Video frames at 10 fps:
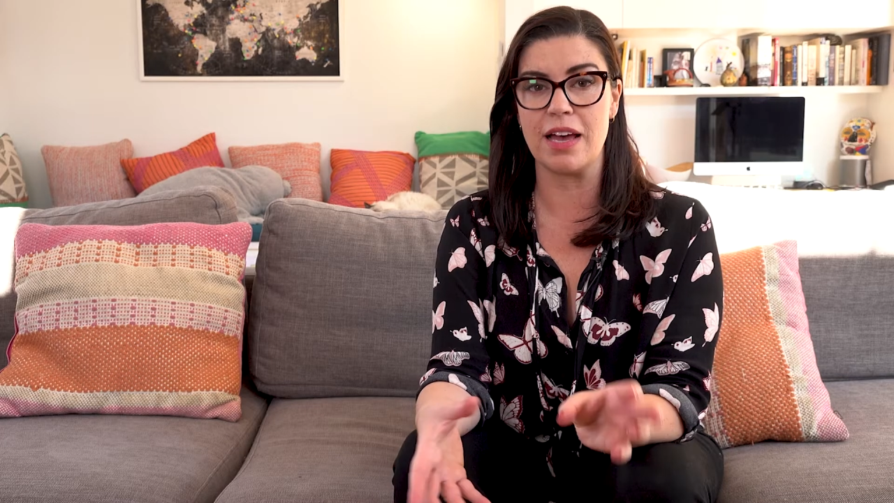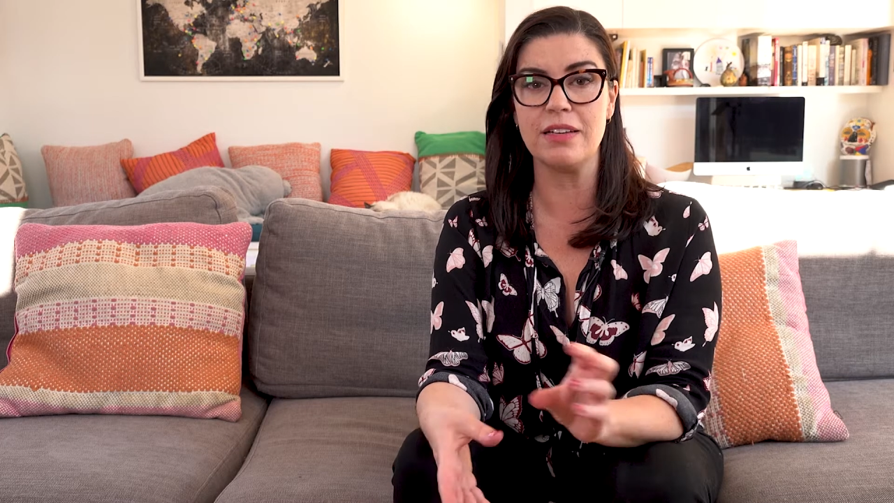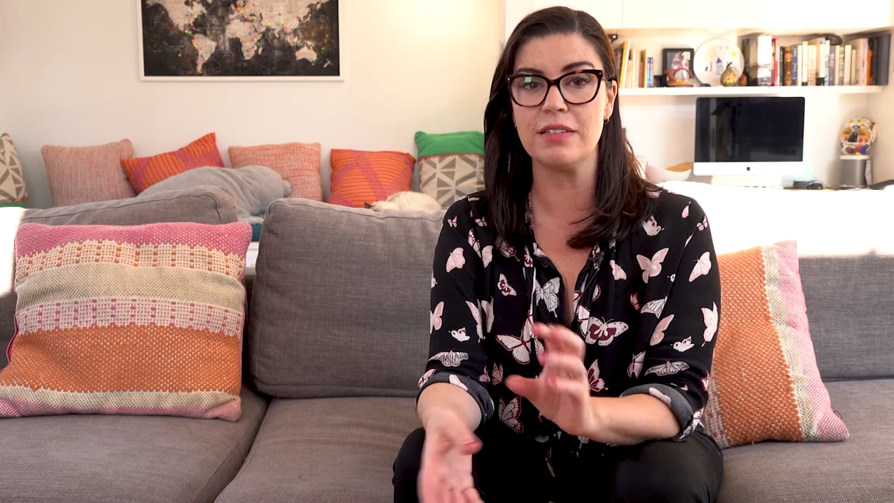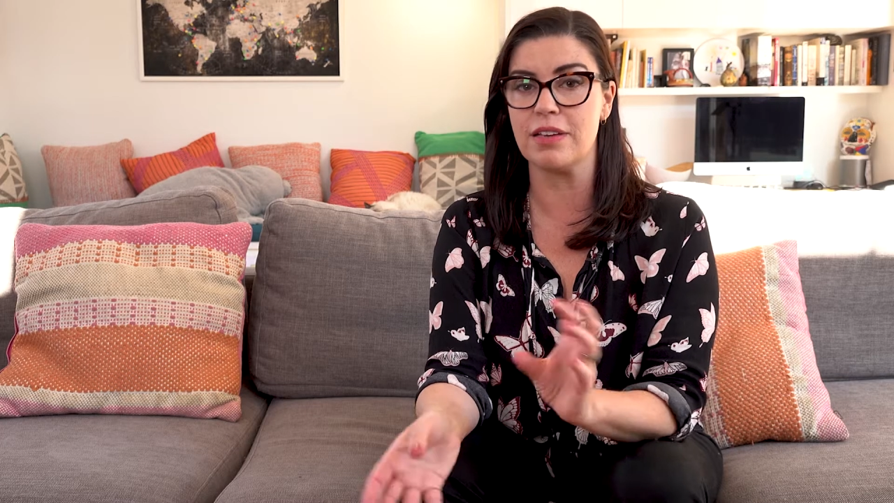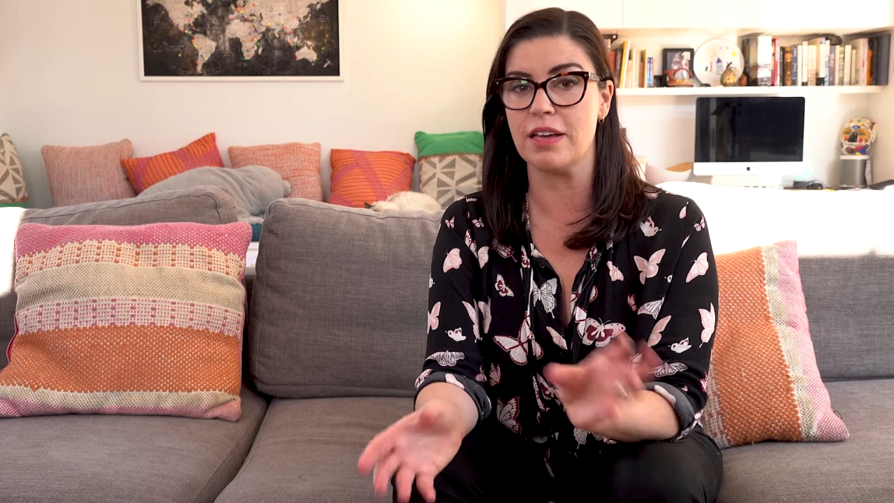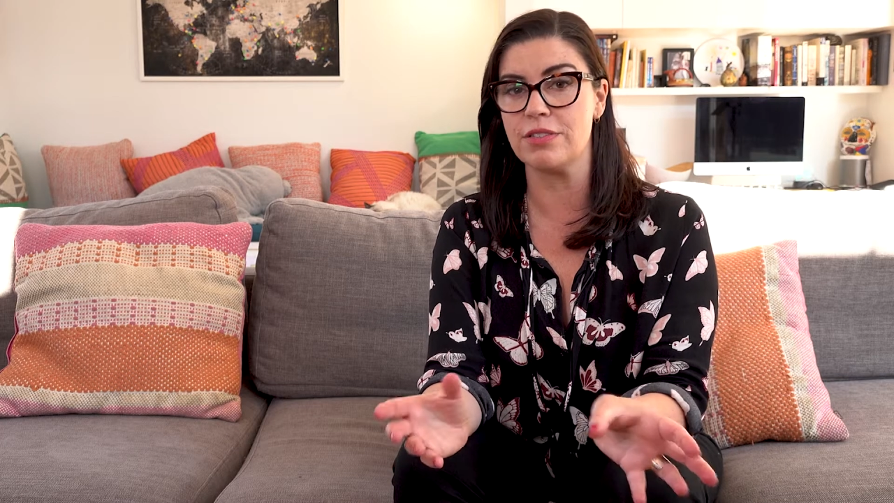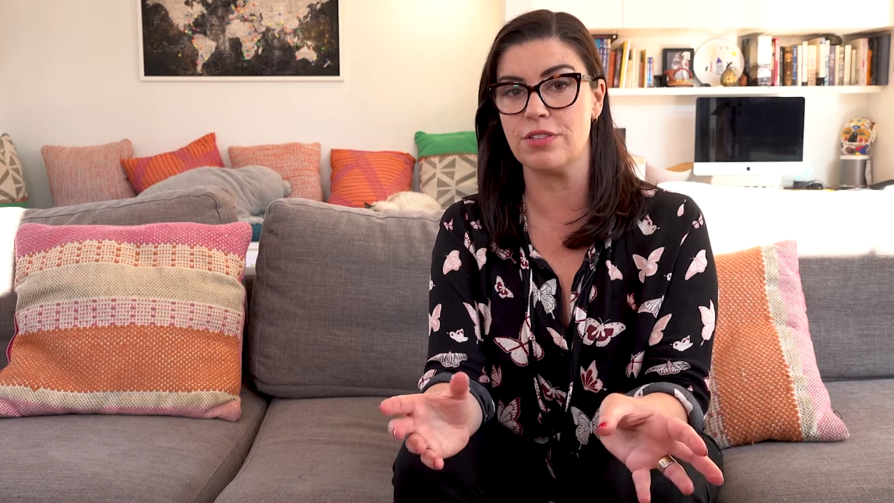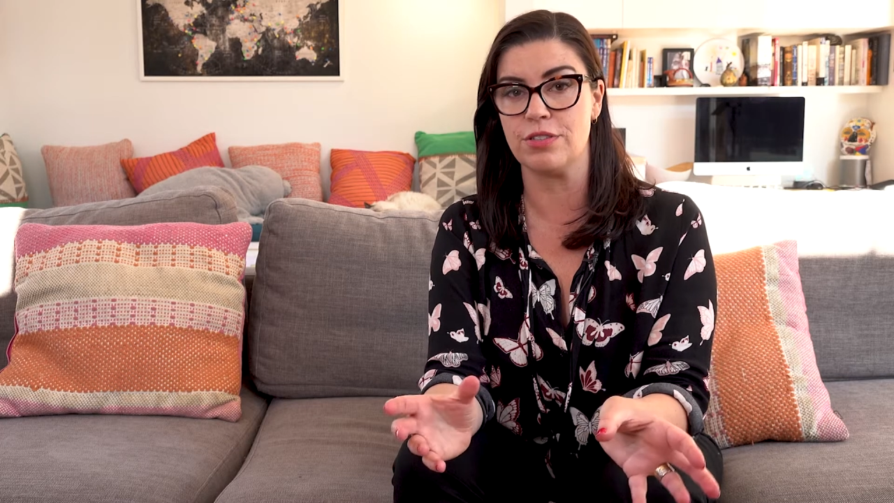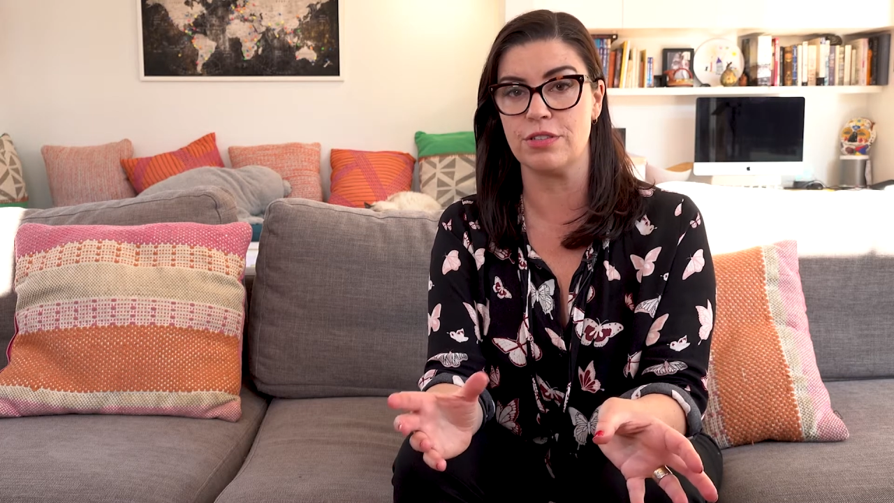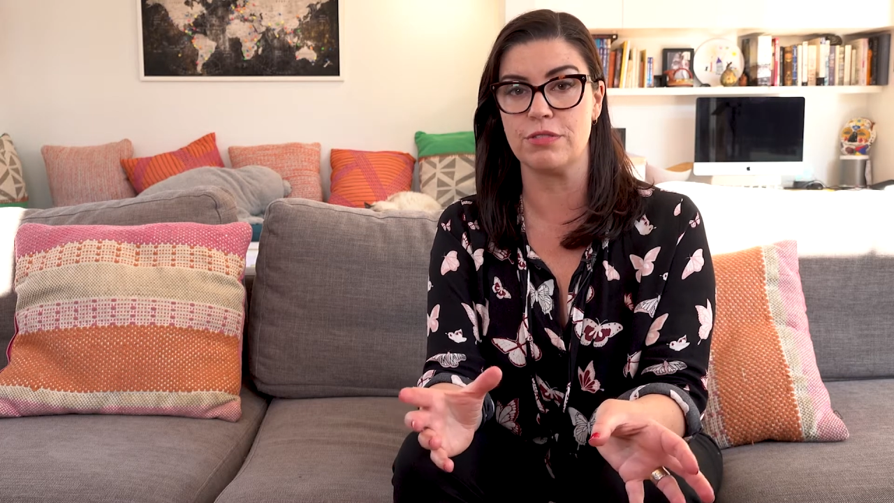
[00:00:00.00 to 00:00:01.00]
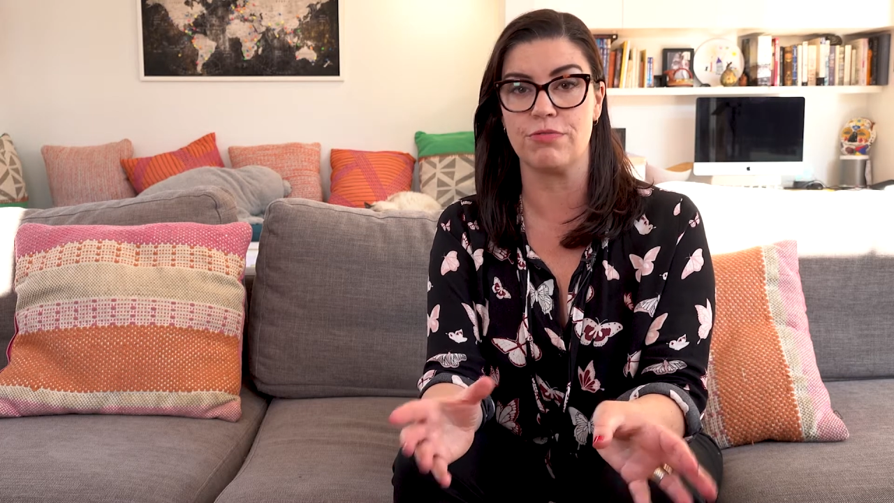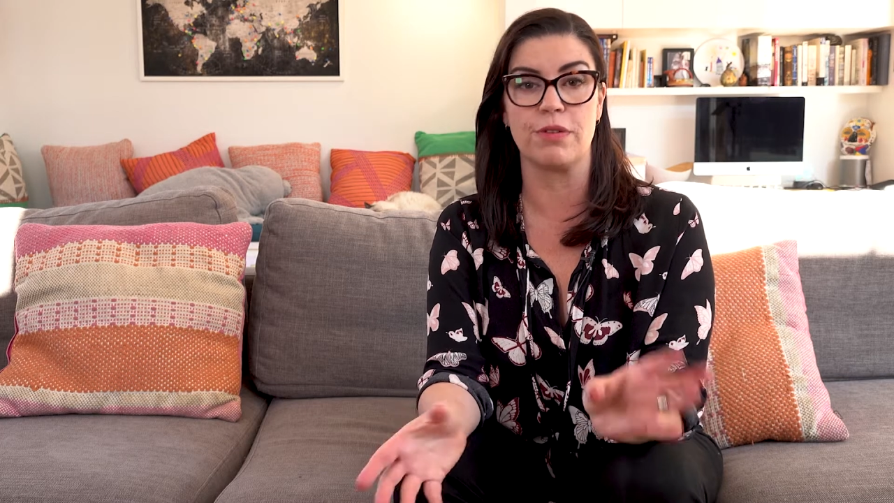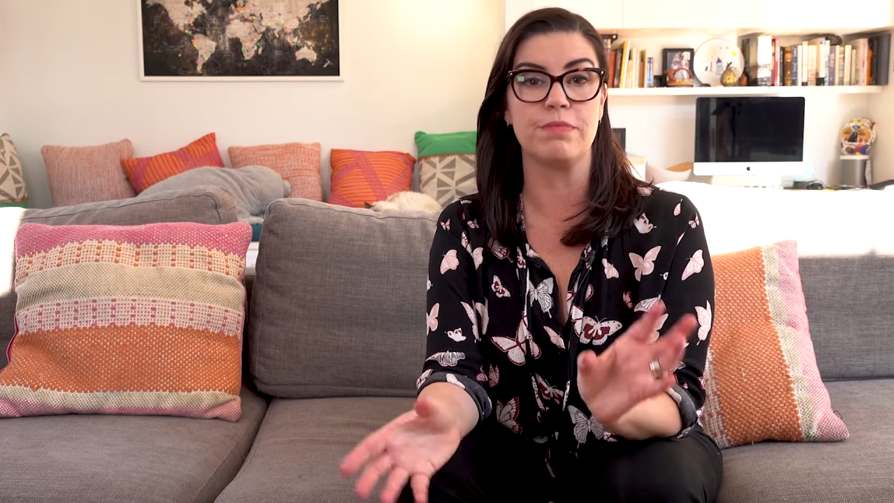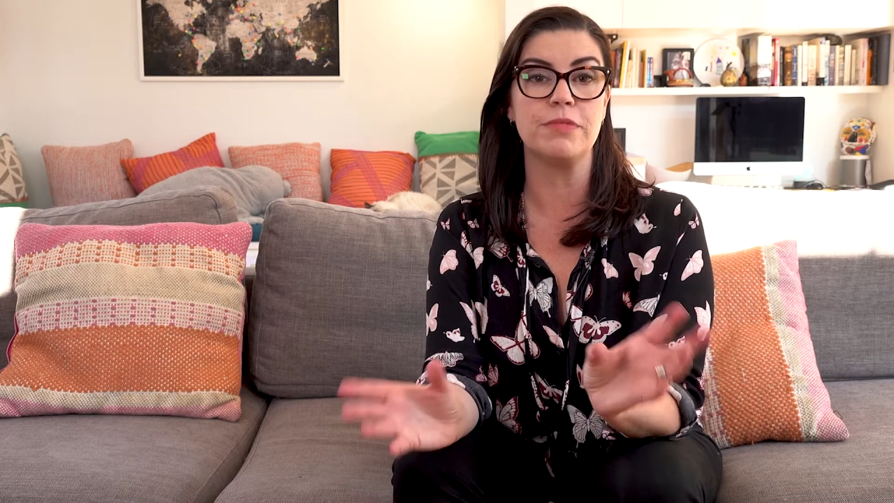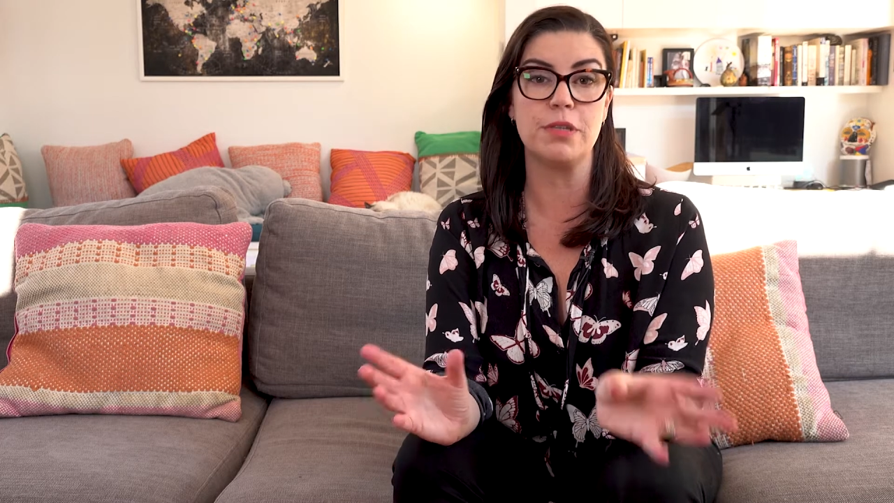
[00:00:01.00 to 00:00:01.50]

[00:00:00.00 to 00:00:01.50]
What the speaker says: and designs to choose from,